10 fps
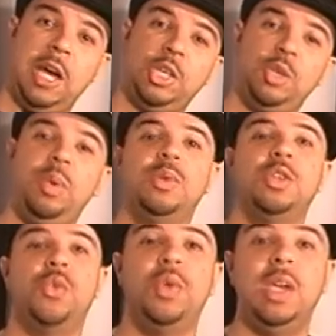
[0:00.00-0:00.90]
I should be able
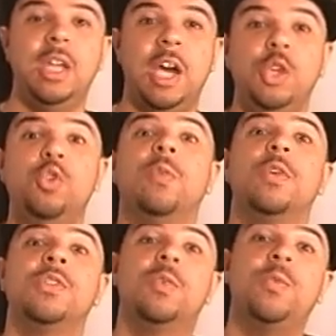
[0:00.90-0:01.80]
to create a
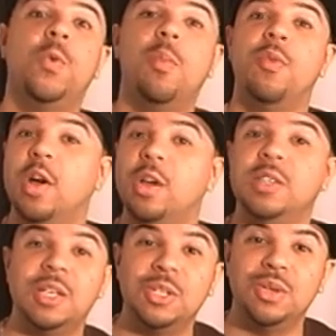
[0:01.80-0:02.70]
universal form of
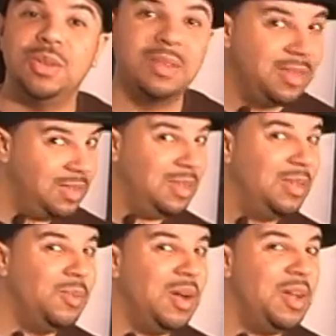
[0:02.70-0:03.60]
architecture,
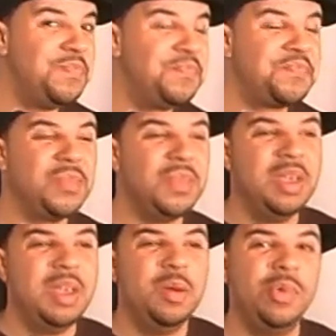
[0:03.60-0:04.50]
right?
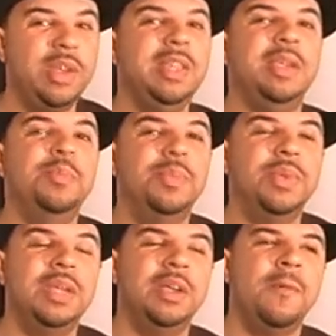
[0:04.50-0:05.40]
Pretty deep.
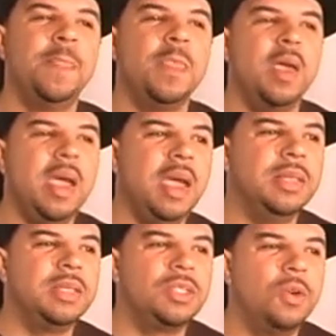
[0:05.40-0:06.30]

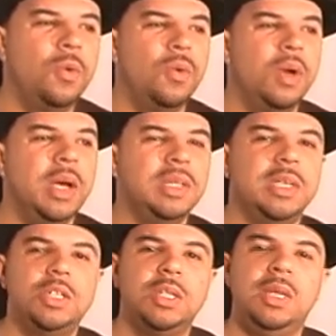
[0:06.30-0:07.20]
And so,
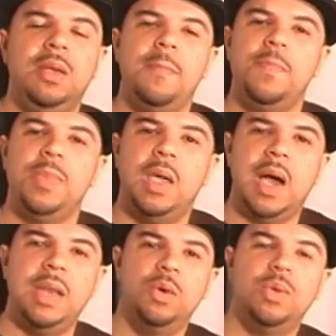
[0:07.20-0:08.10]
essentially,
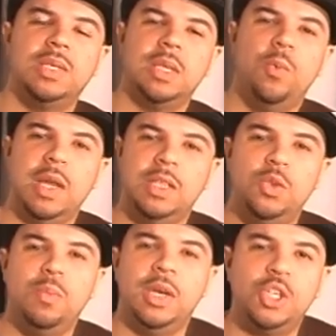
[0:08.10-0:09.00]
I noticed that when I
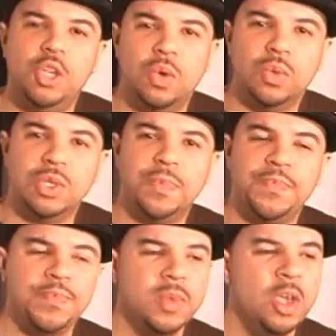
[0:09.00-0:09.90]
do my shows,
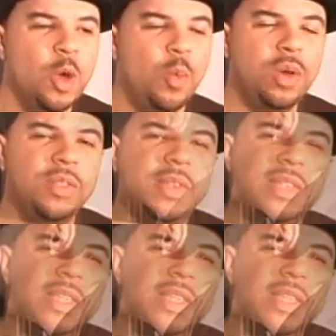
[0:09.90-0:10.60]
one of the things